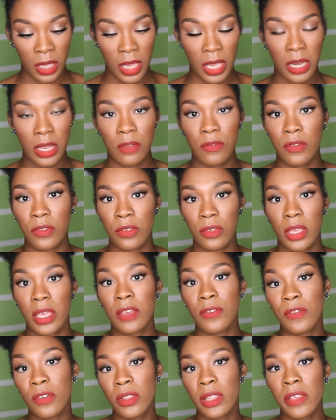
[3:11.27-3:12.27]
And
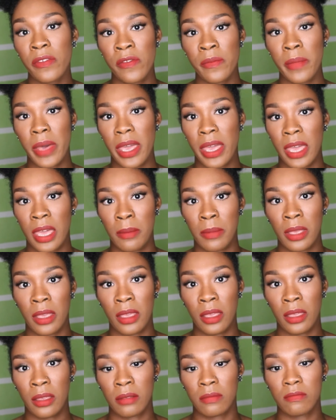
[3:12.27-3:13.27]
if you live in
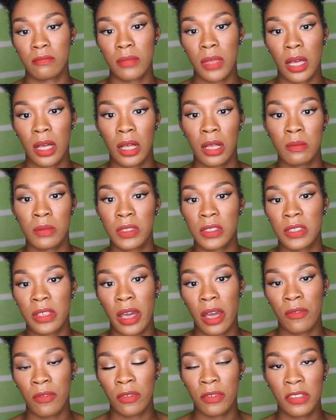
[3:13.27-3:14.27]
Miami, it's
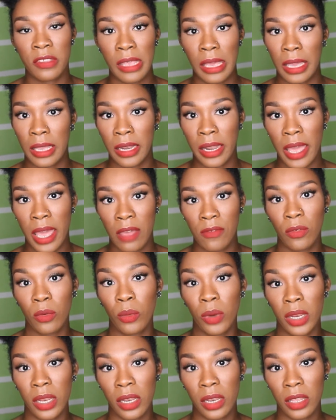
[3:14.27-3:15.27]
off of 2nd Ave
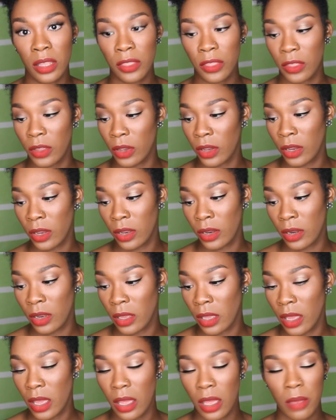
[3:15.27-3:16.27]
and 183rd.
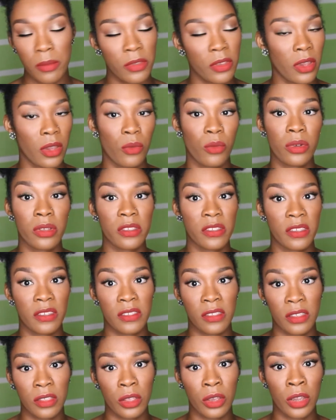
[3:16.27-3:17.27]
I'm sorry,
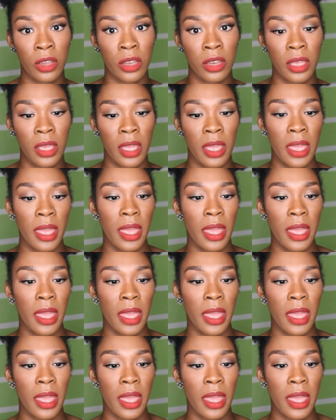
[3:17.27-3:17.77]
163rd.